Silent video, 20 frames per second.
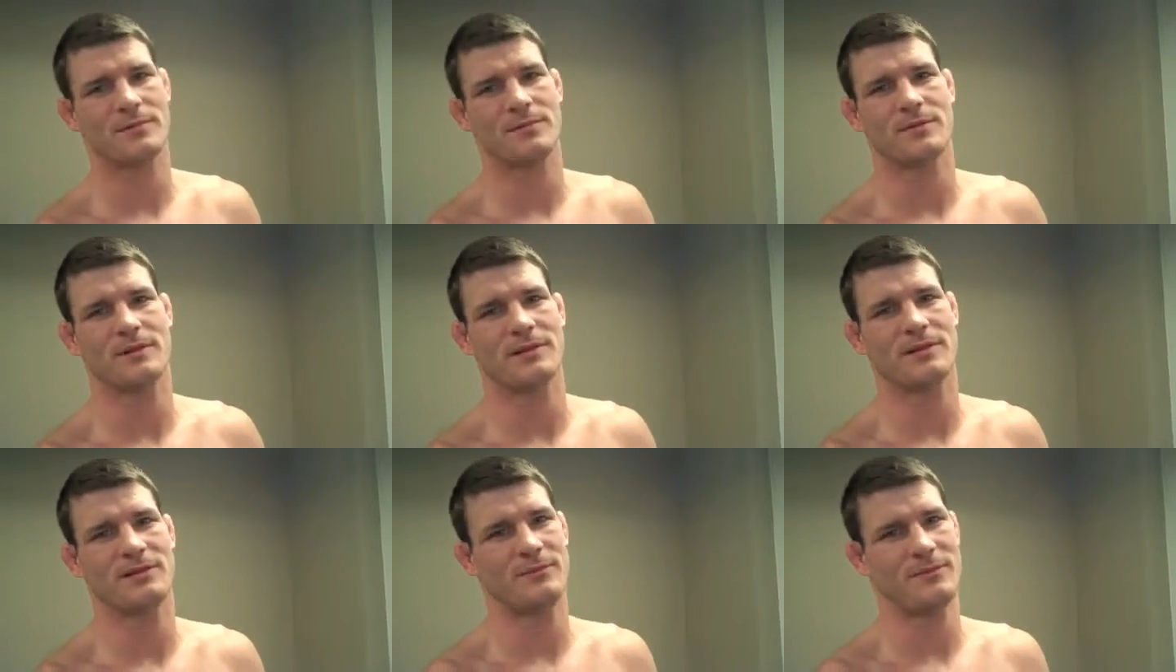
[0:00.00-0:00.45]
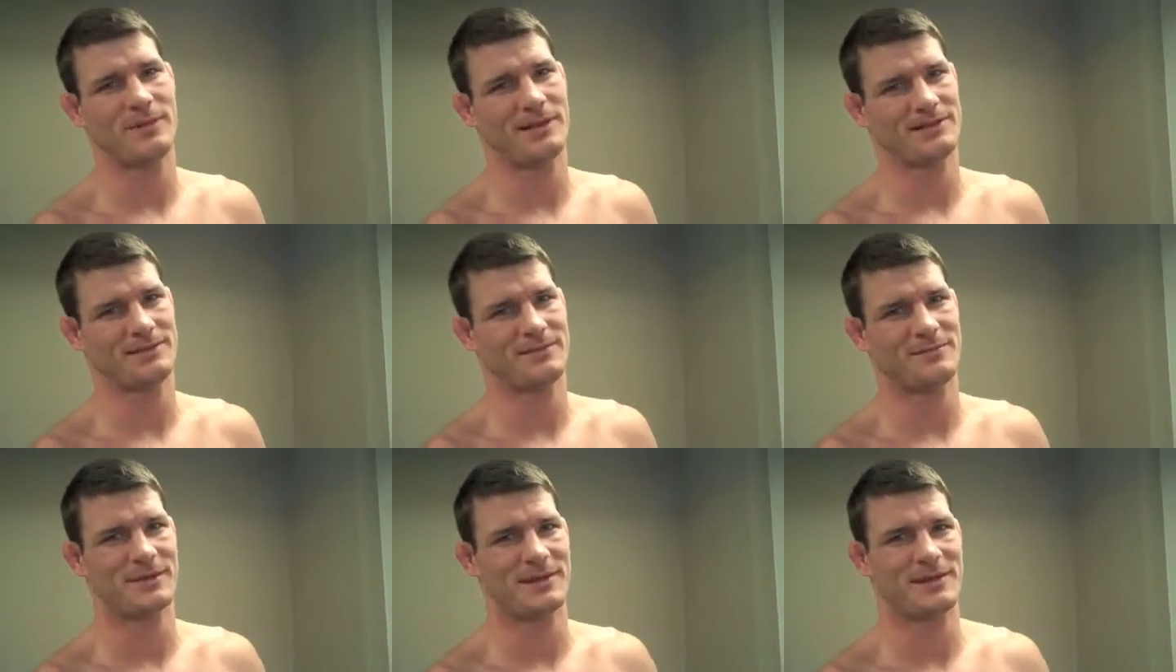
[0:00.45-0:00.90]
little
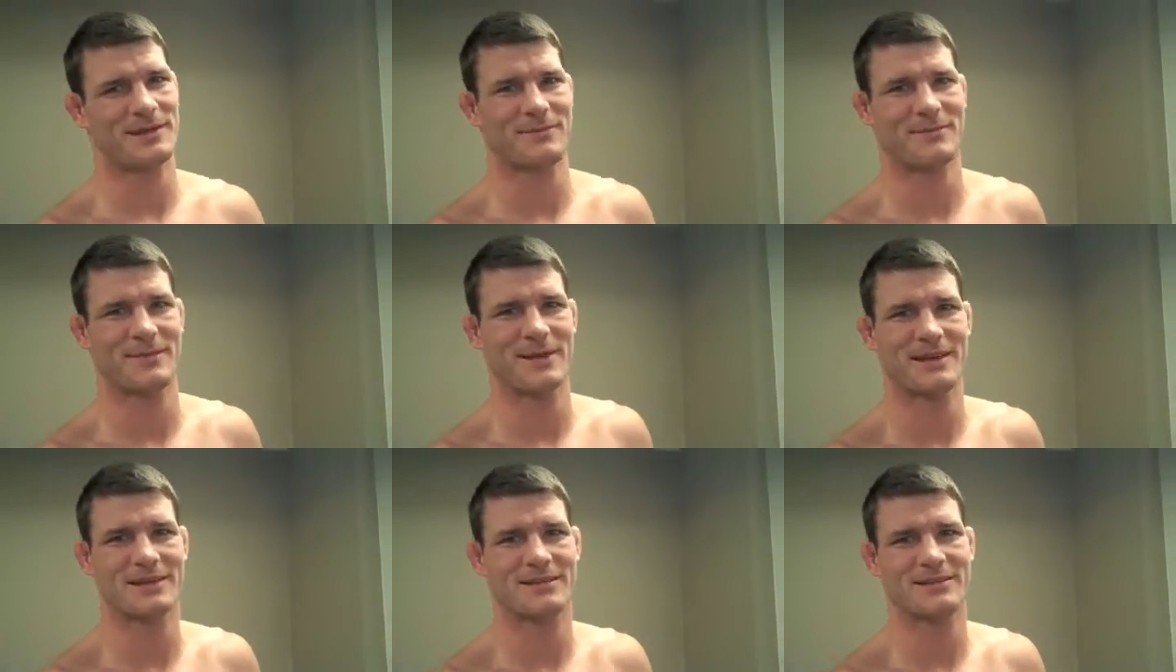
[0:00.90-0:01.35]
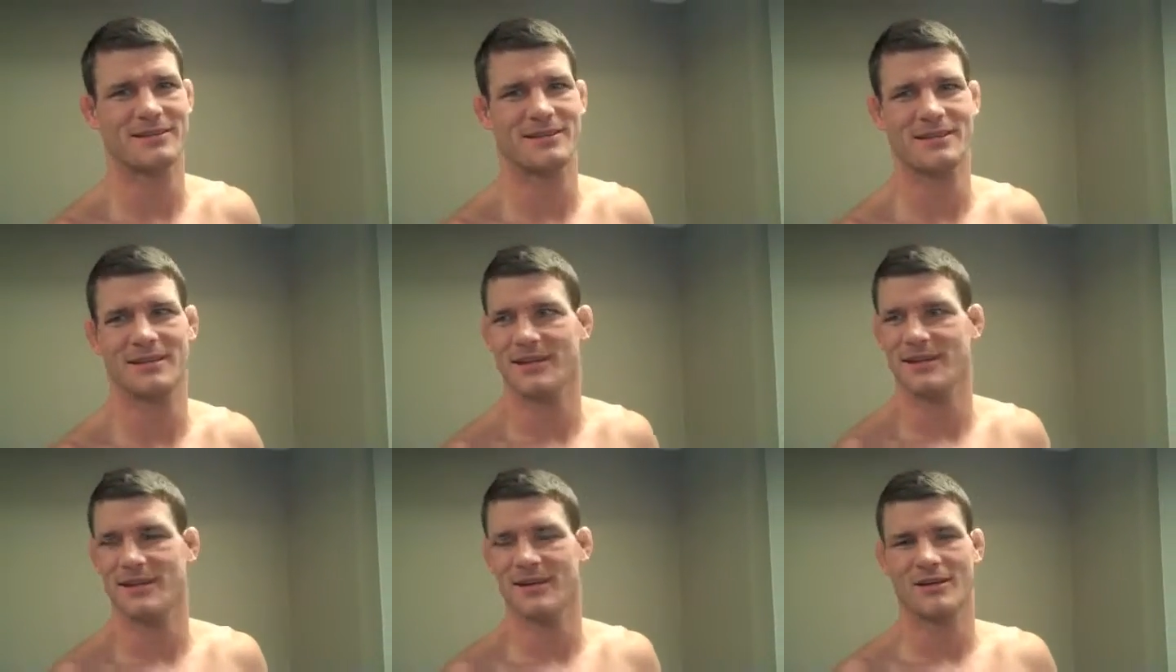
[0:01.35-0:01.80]
bits of pick and mix.
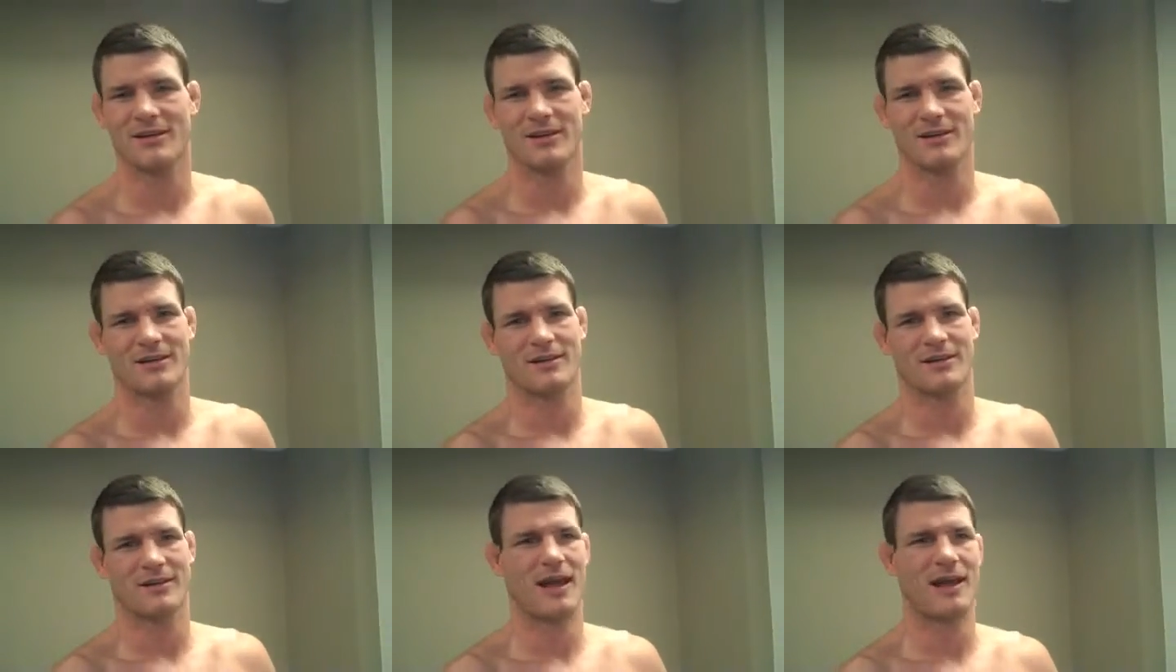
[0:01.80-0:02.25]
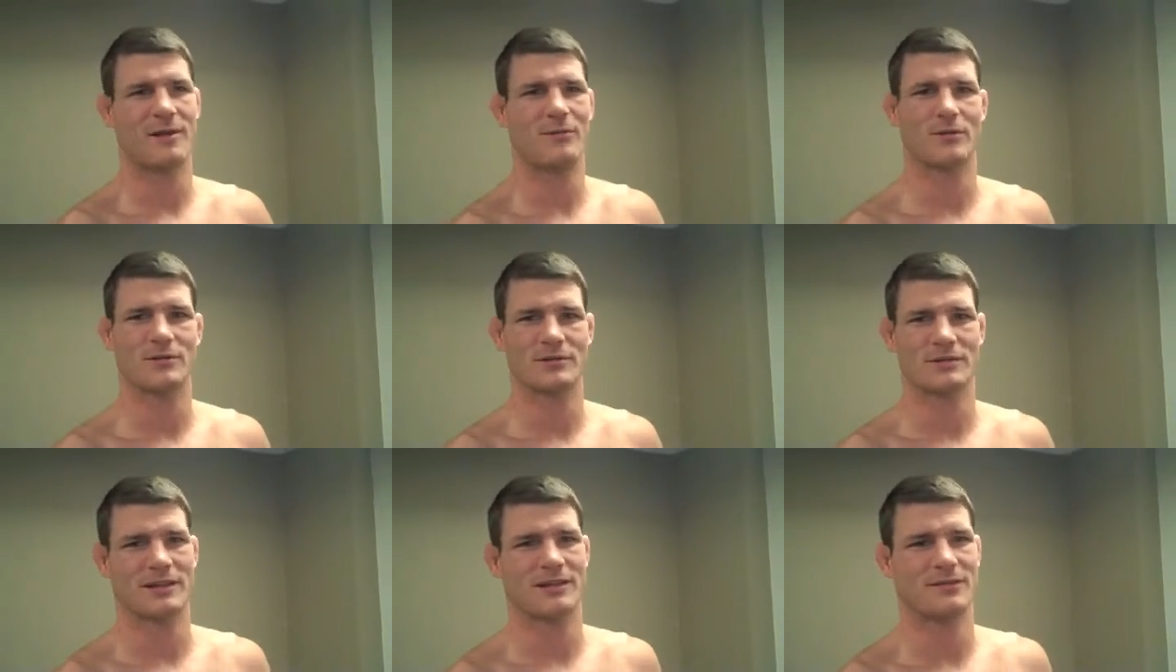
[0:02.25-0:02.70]
I
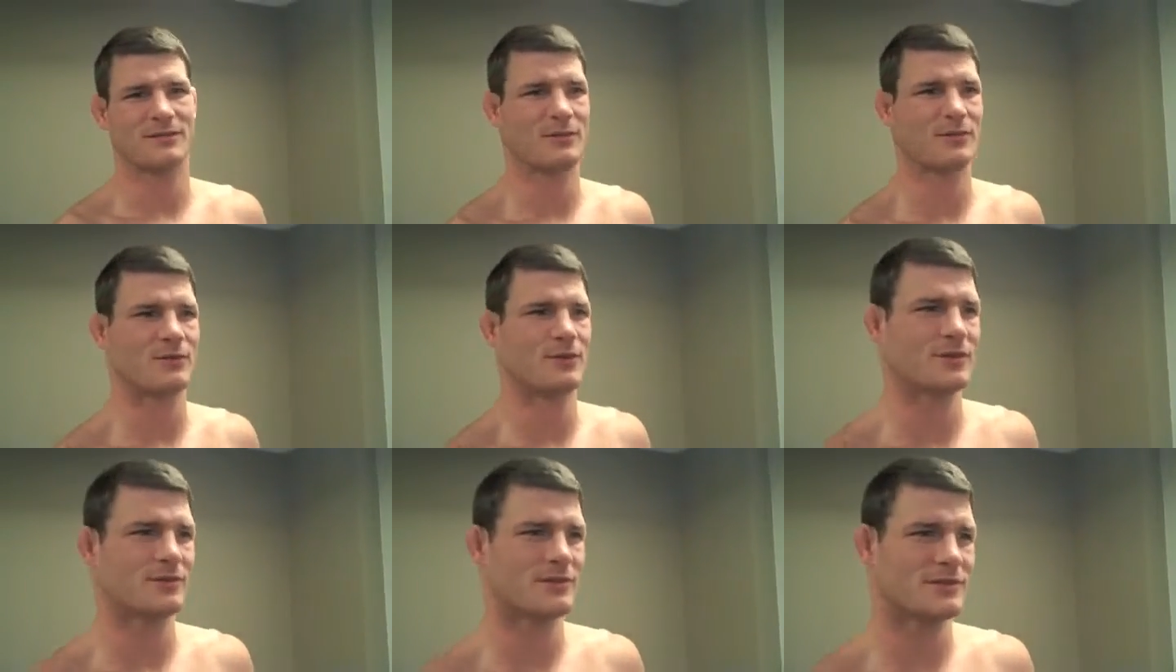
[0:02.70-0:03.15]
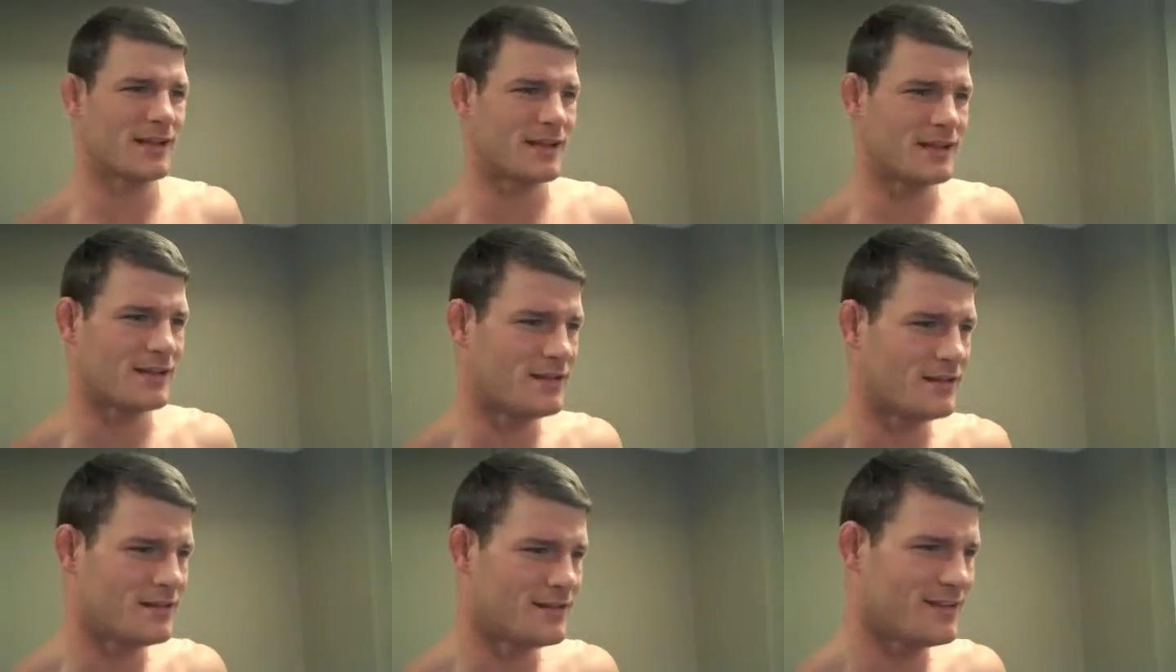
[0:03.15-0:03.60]
won't tell if you don't tell.